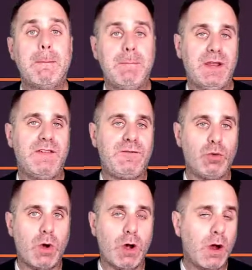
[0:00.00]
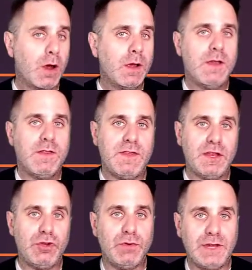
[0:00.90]
but if you are, then
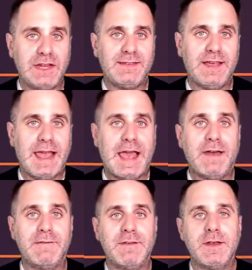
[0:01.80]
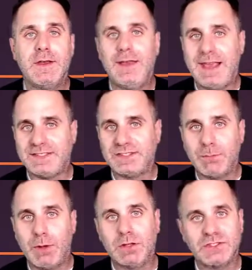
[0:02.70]
you need to have a
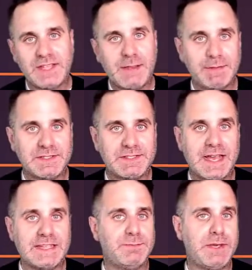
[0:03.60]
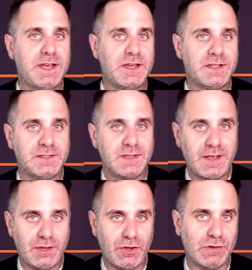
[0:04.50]
smaller segment size because
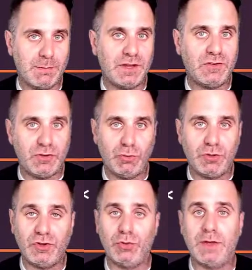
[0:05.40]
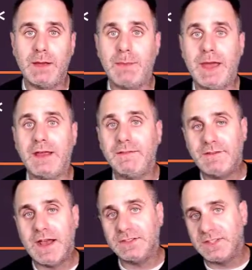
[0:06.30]
you're limited to a 2 GB
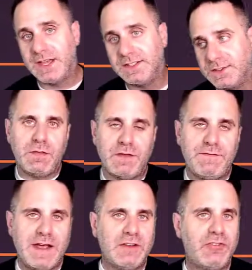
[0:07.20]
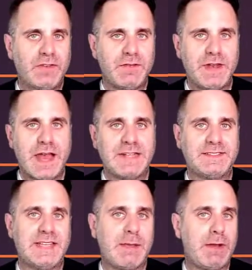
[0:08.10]
file size. The advantages of not
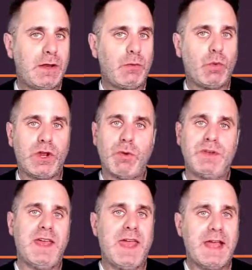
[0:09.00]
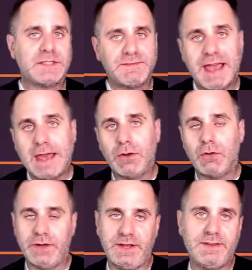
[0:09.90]
segmenting when going to exFAT
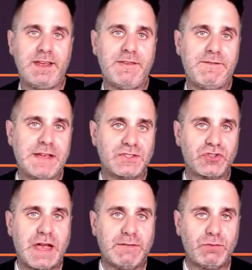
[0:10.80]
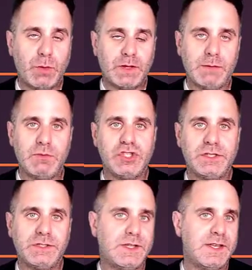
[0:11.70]
or NTFS drives while
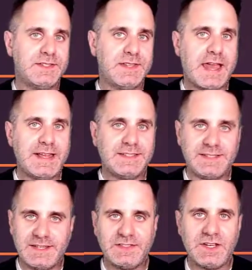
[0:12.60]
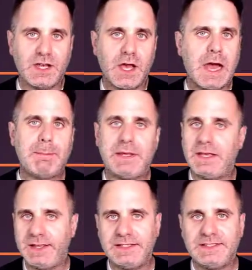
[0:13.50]
imaging is that it's easy to
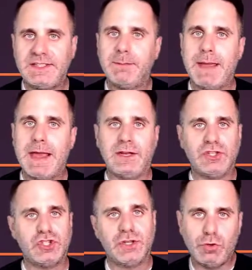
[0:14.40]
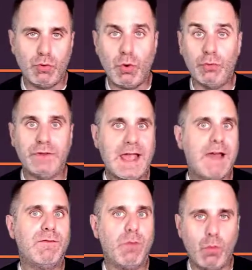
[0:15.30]
copy, easy to manage. You only
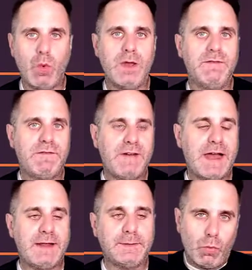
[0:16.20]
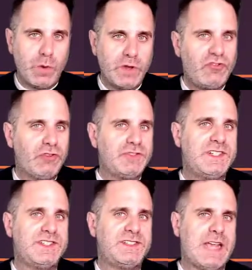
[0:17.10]
have one file. When
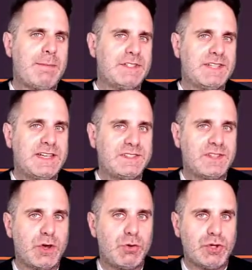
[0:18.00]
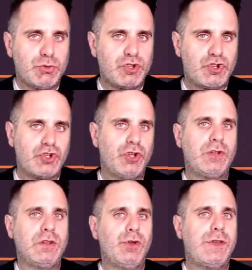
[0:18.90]
choosing a segment size though, you should
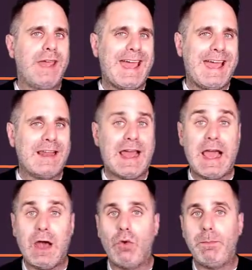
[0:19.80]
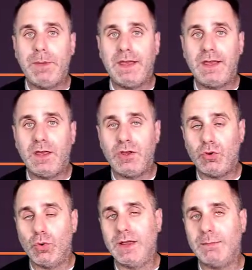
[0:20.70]
look at how big
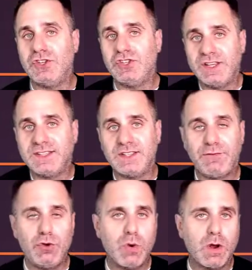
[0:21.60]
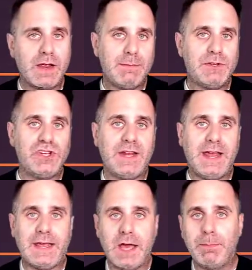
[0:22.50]
your image is. If you are imaging
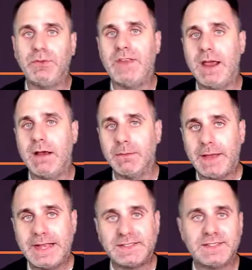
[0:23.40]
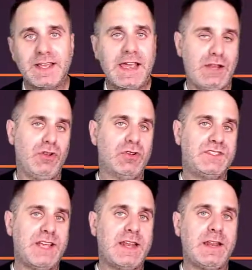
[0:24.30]
a couple terabytes and you're
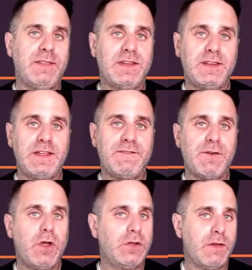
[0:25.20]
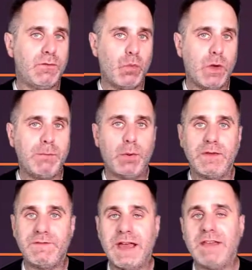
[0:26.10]
setting the default of
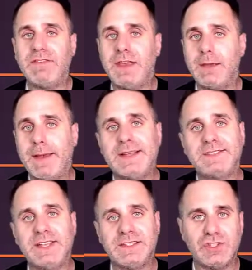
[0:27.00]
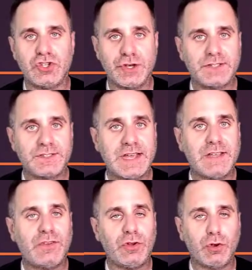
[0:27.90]
1.5 gigabytes as the chunk
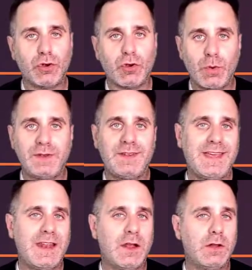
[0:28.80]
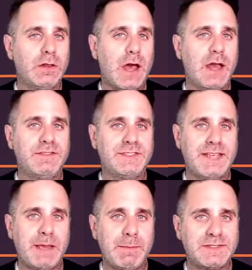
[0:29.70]
size, you're going to get a lot of
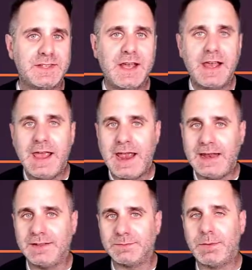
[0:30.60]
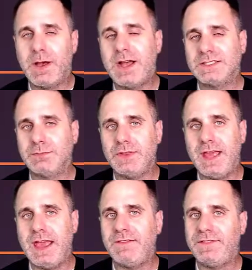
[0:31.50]
segments, and it is possible
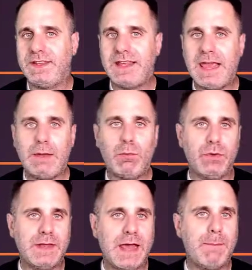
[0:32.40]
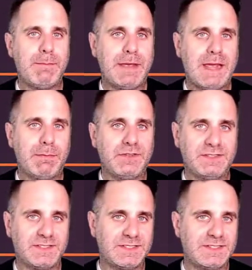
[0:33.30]
that FTK will not be able to
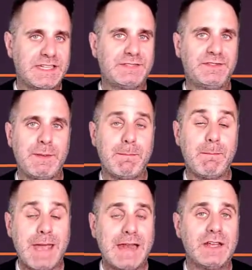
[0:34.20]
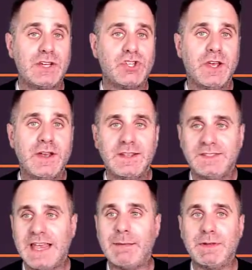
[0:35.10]
successfully manage
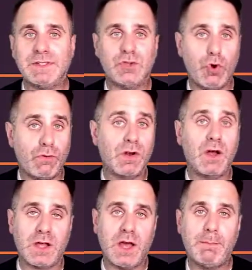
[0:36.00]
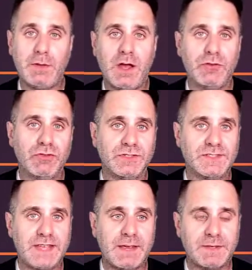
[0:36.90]
segments over a couple hundred
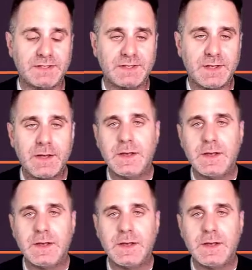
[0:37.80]
segments.